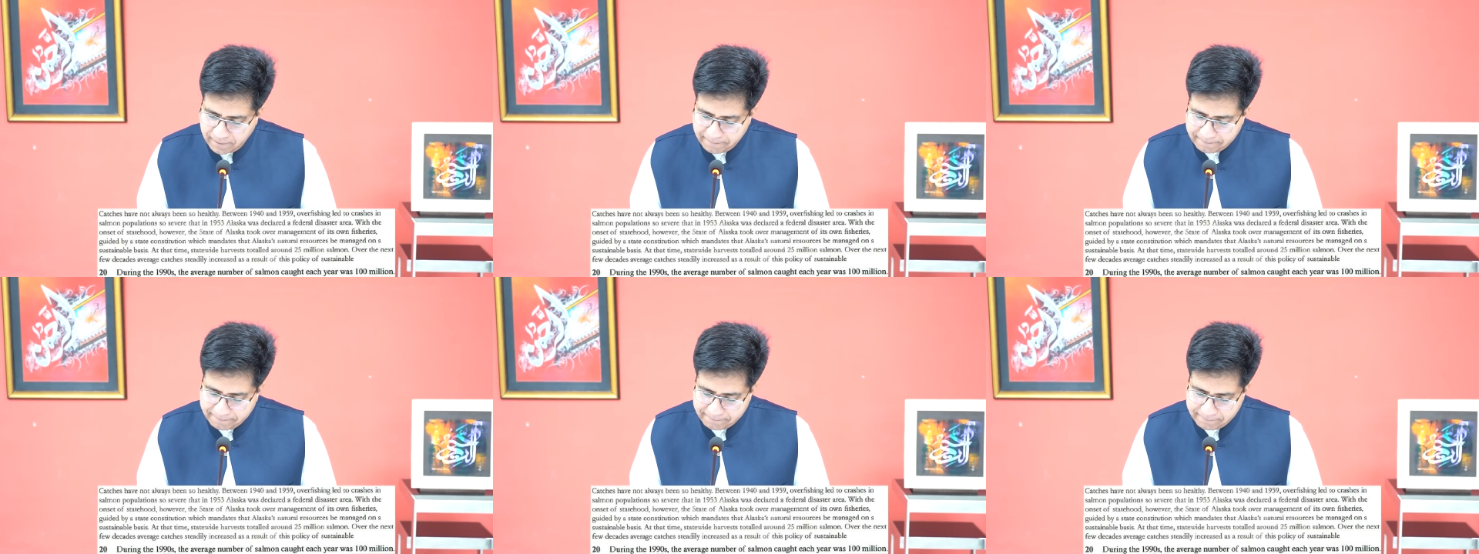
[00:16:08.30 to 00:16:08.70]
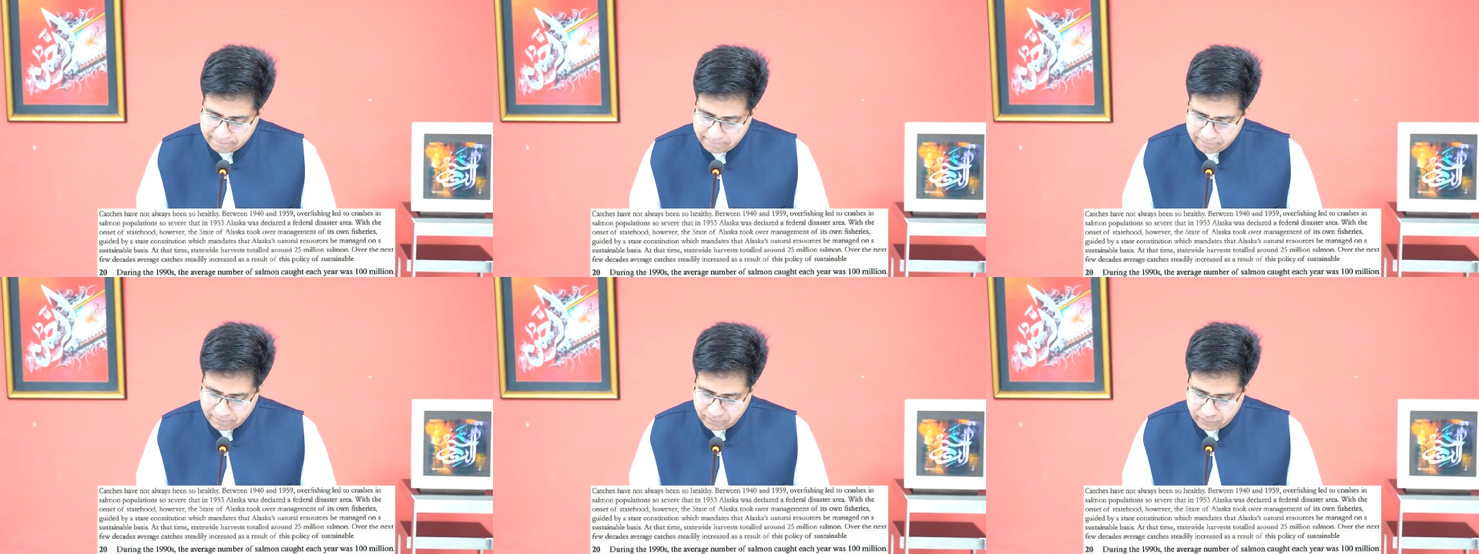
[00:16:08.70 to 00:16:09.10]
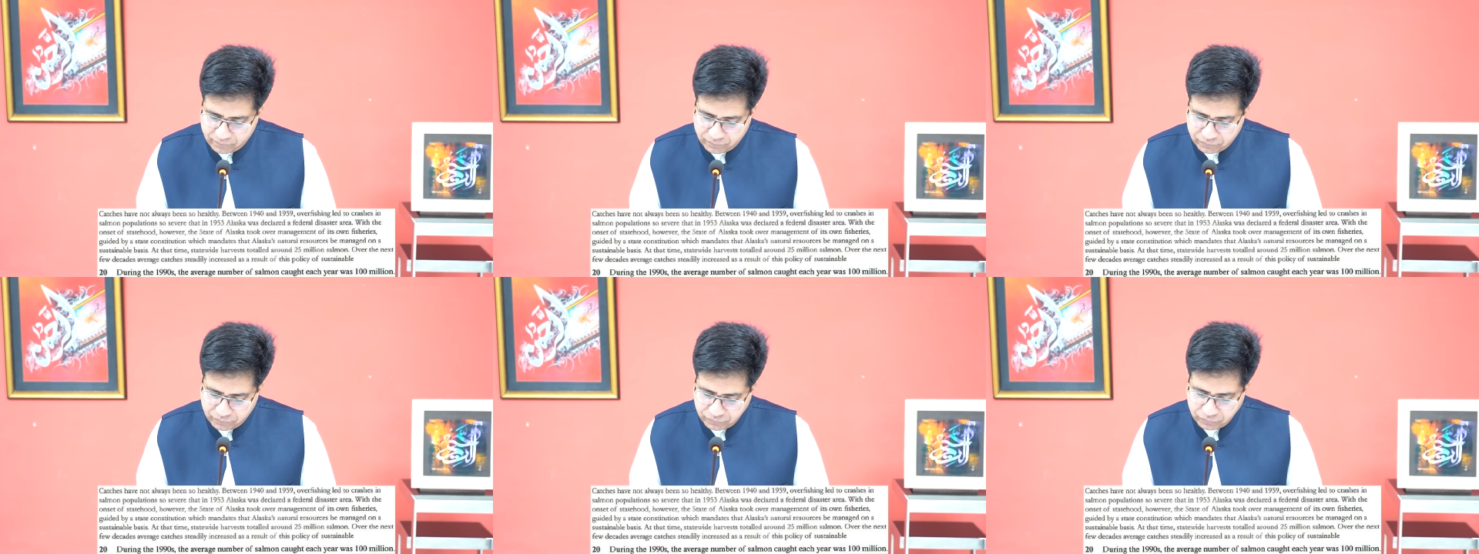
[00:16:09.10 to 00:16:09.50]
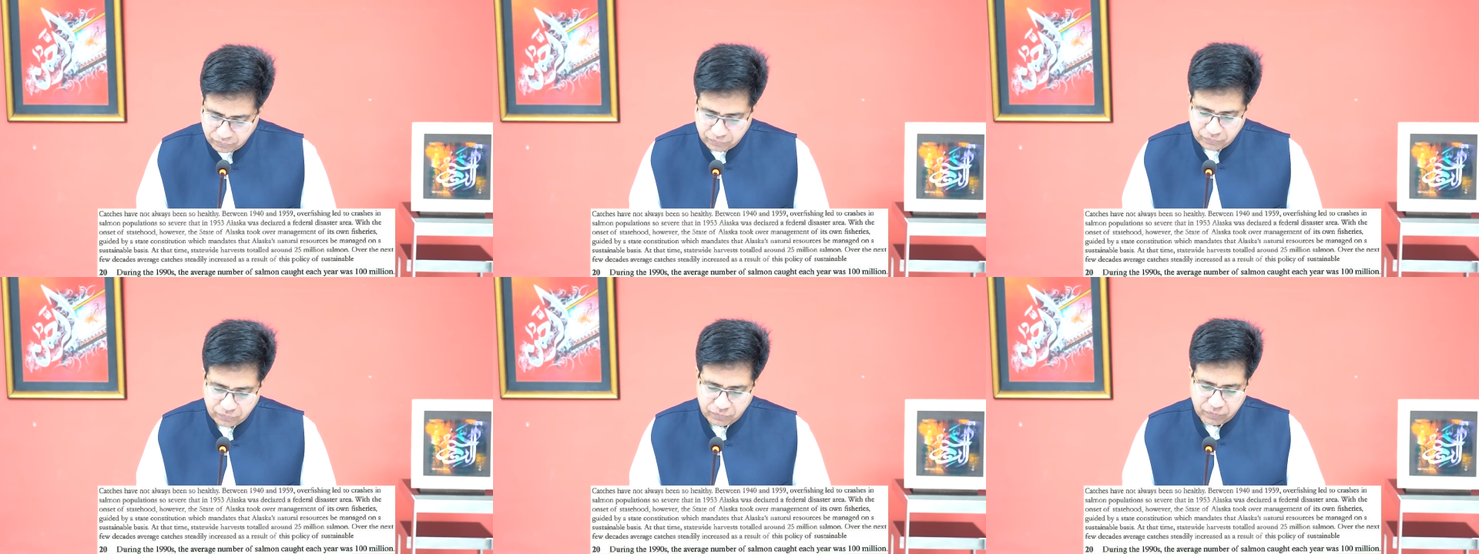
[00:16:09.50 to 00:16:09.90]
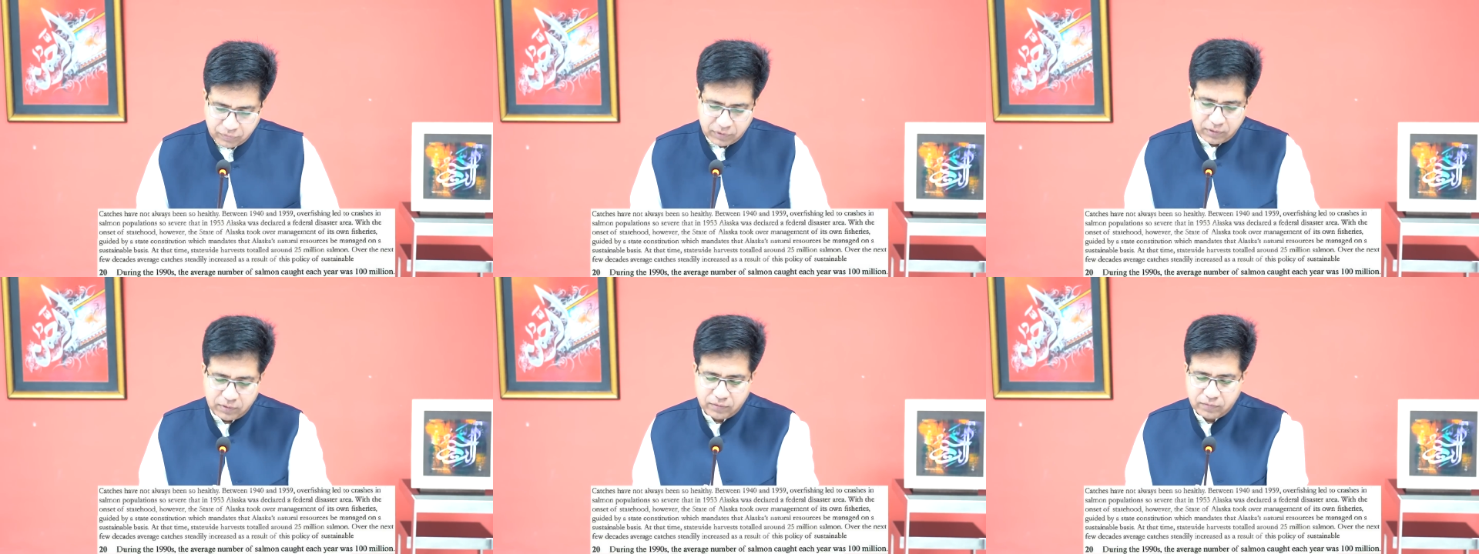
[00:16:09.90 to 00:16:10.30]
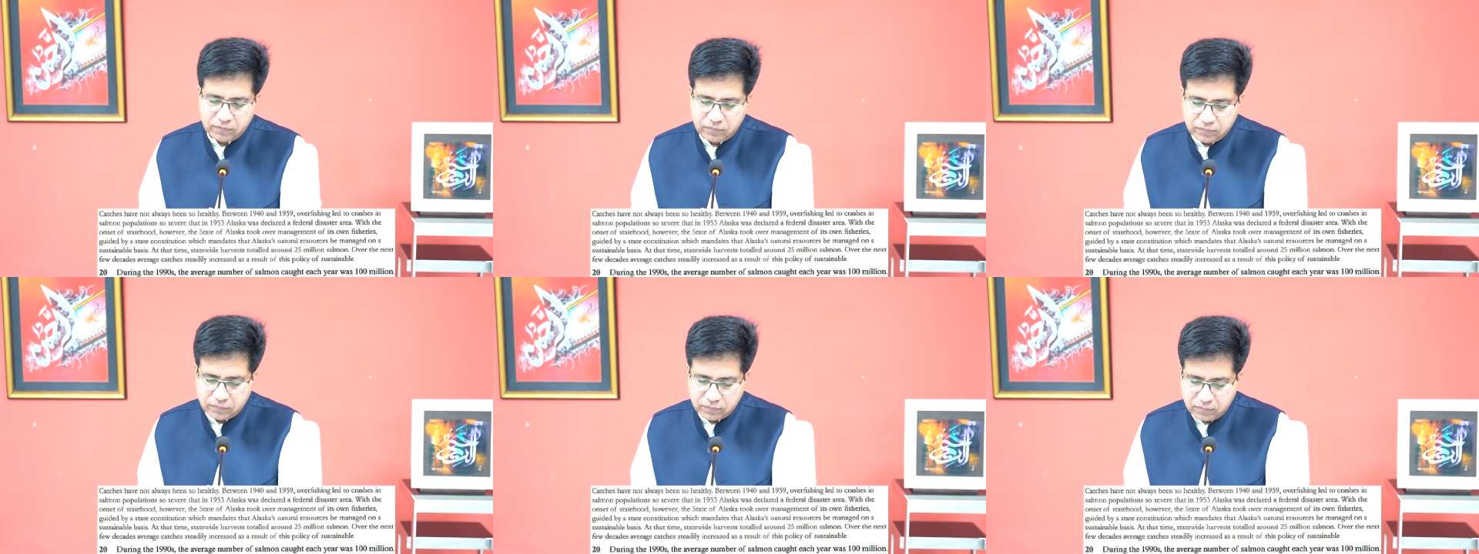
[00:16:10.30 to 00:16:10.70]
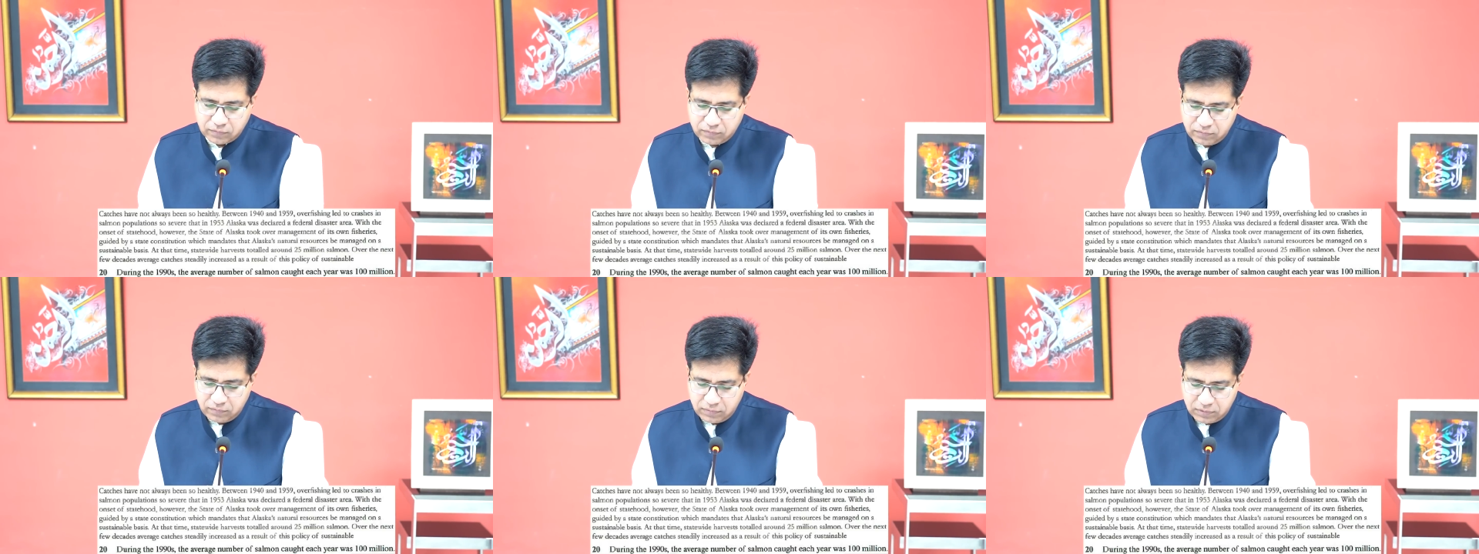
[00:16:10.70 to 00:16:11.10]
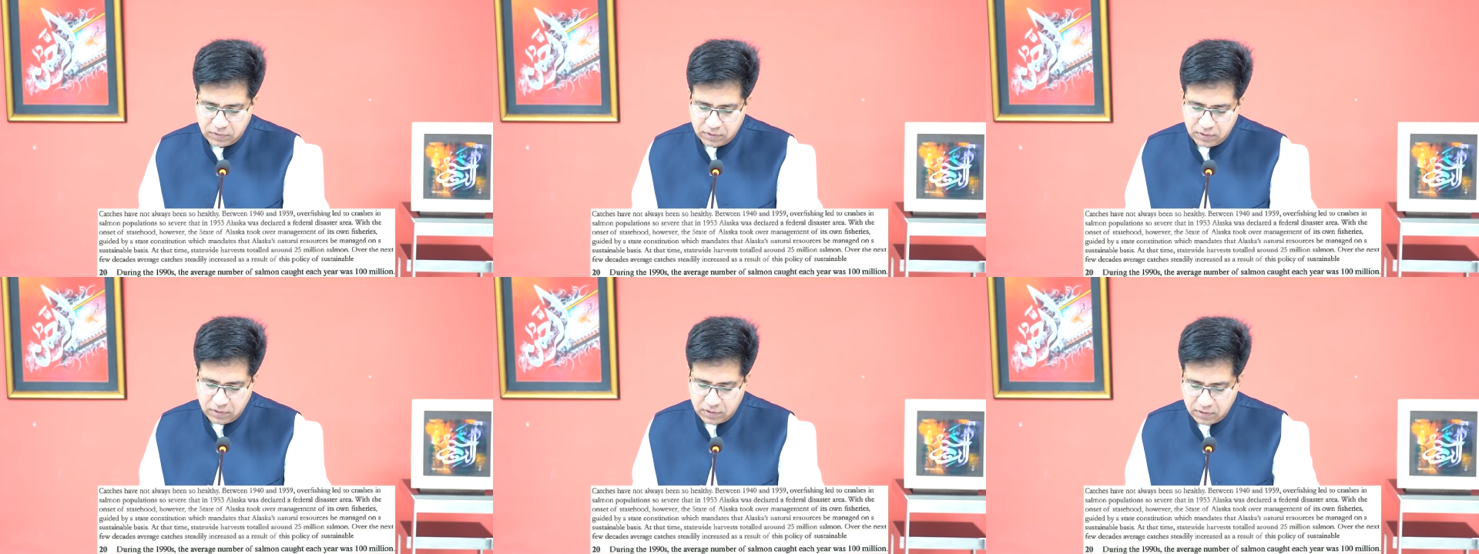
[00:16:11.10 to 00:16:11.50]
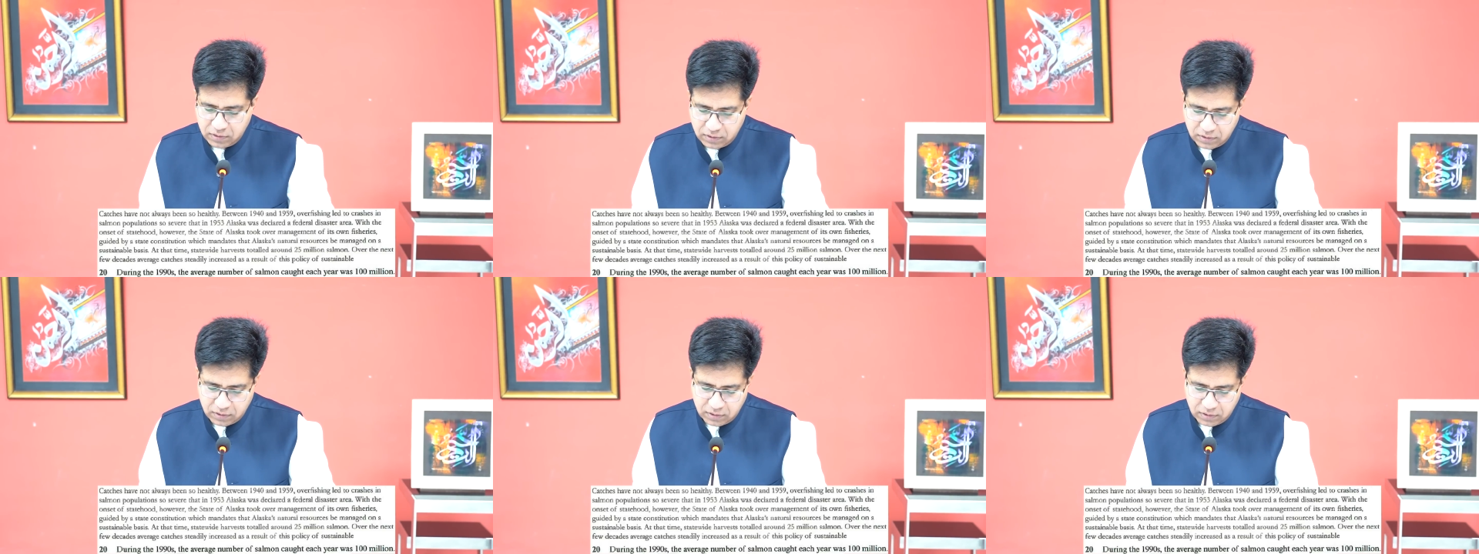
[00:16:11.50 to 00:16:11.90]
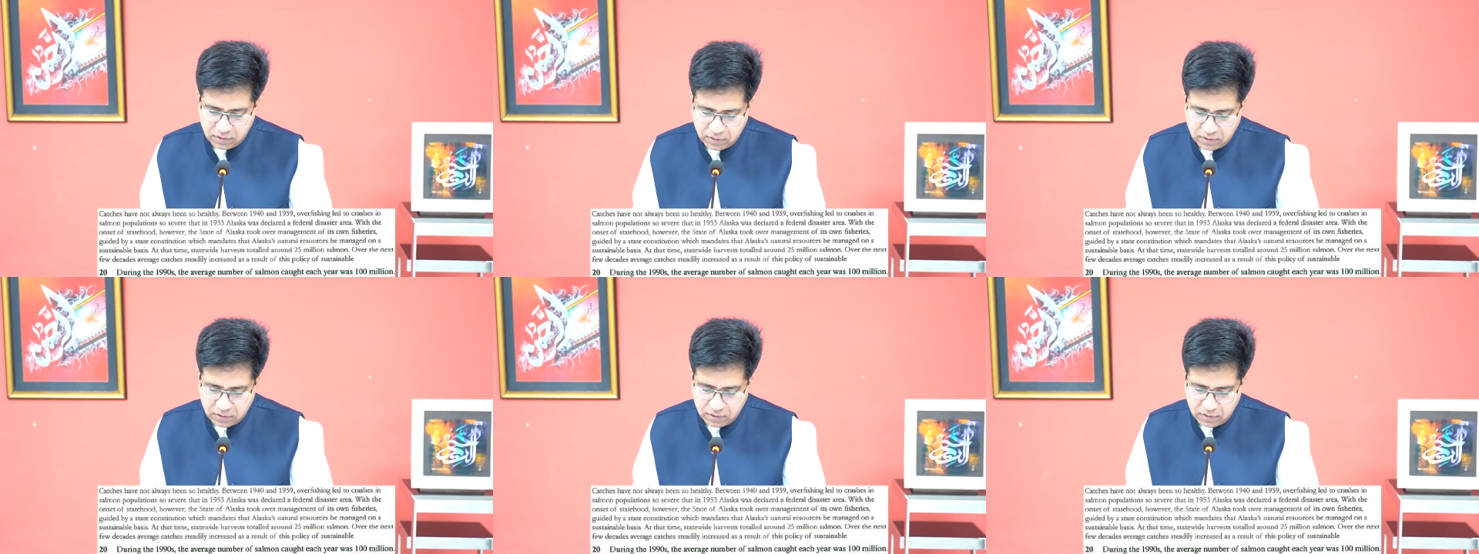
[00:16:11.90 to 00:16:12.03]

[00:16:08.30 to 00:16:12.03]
(silence)